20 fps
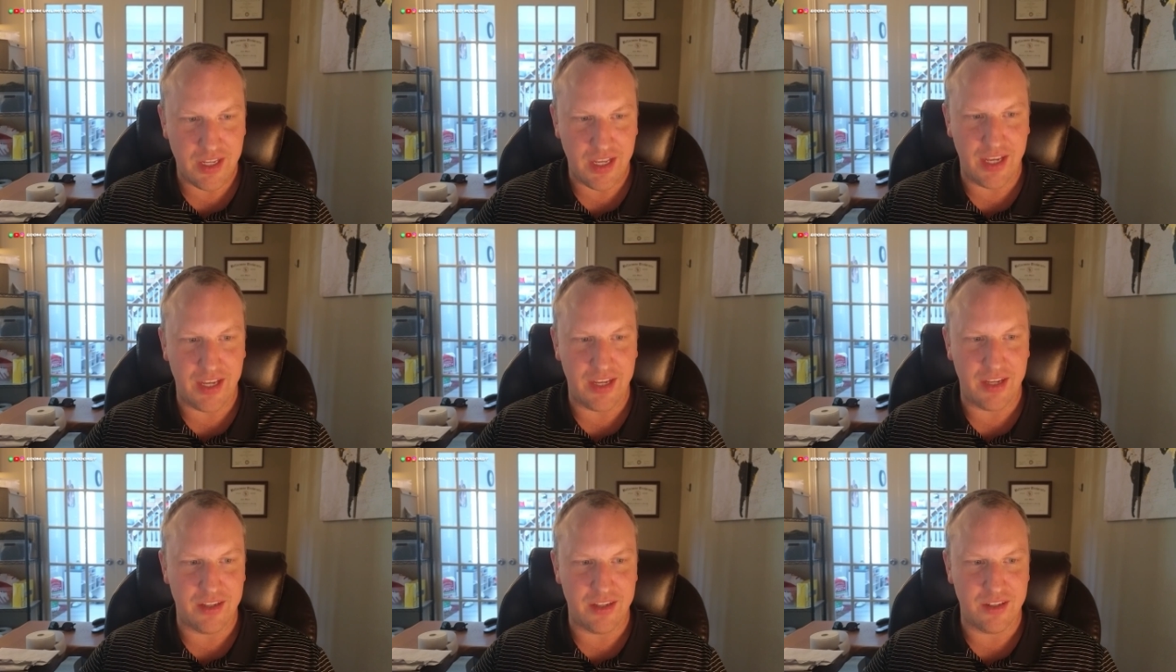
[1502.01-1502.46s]

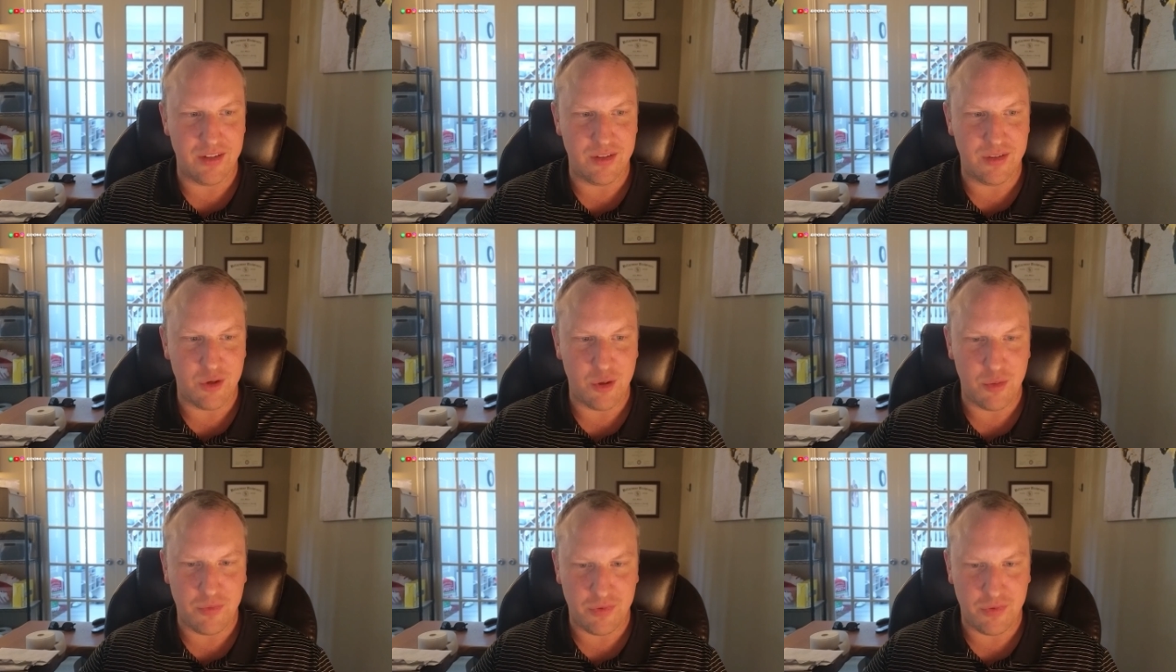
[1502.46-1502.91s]

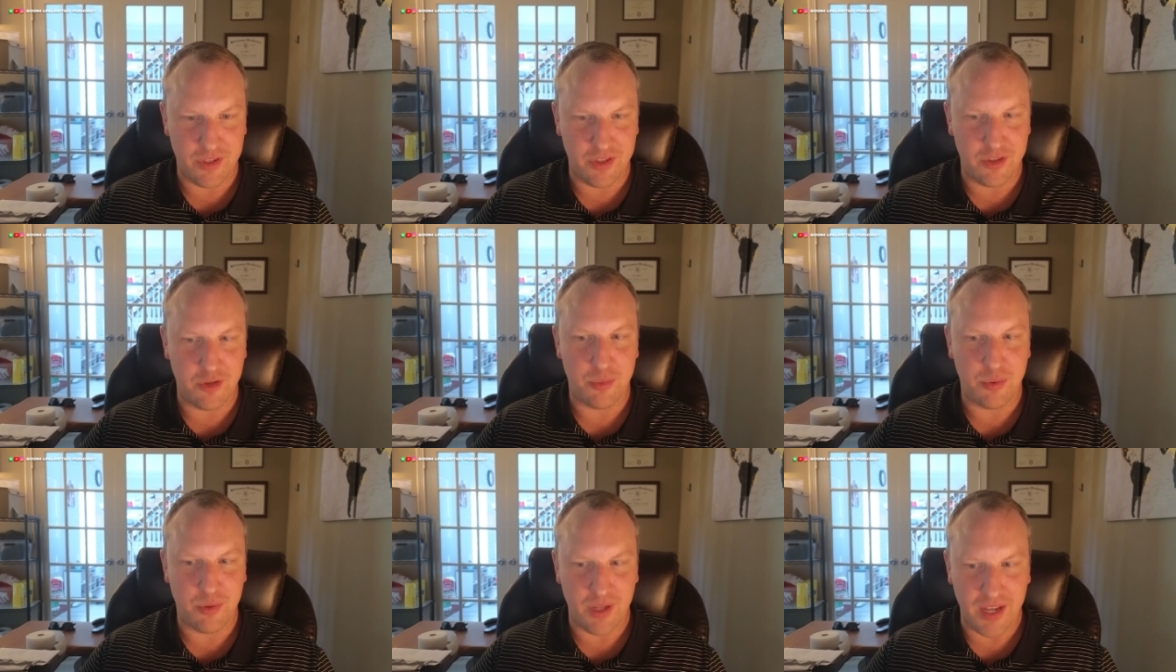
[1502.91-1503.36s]
and hopefully
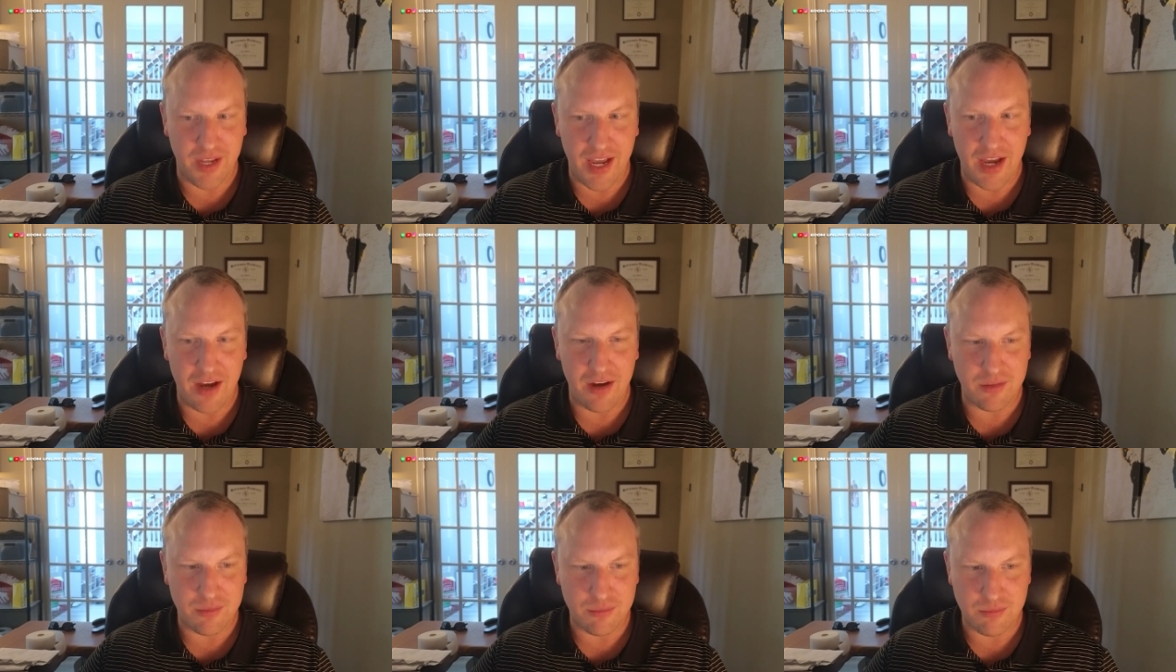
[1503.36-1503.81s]
it'll play
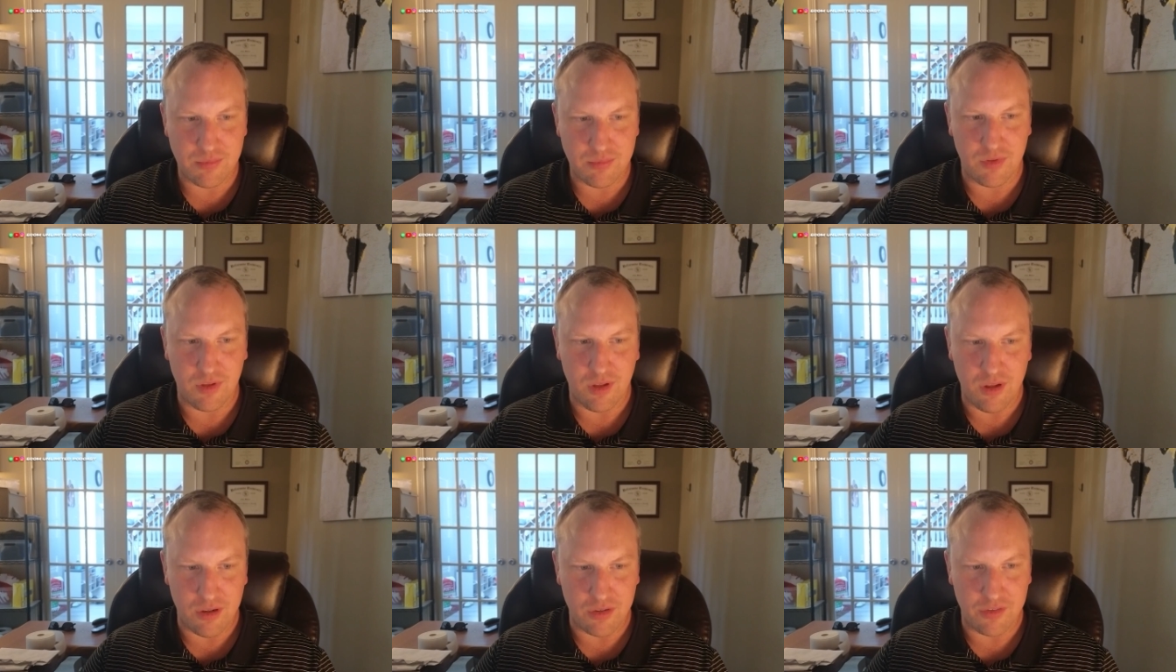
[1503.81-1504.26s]
out
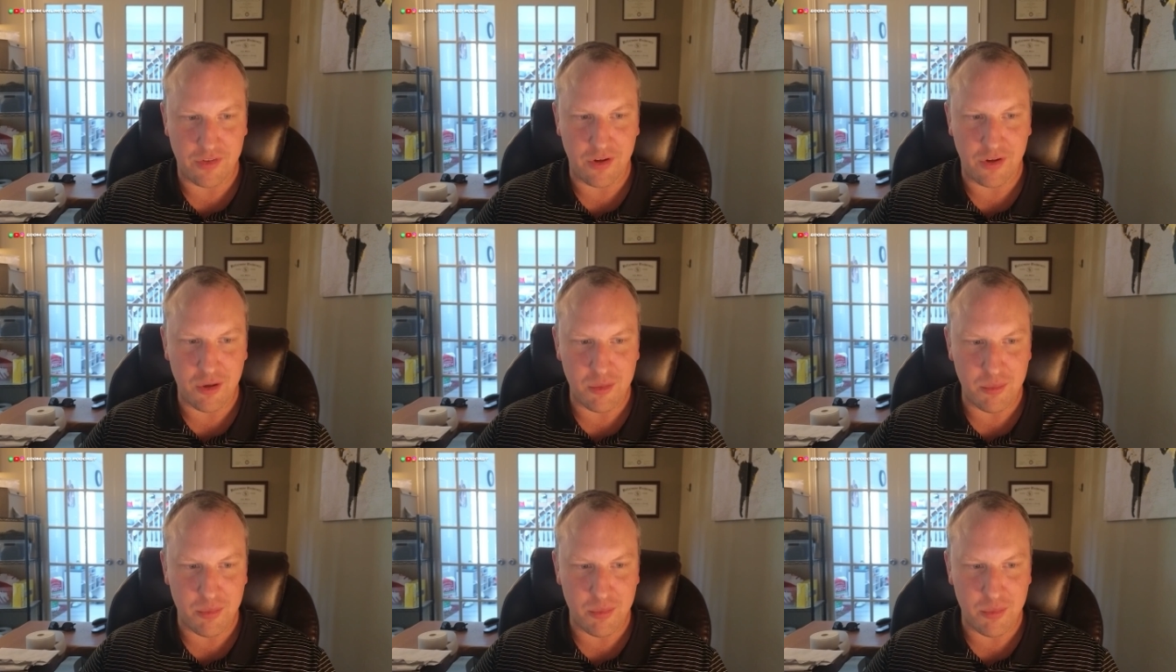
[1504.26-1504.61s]
long term.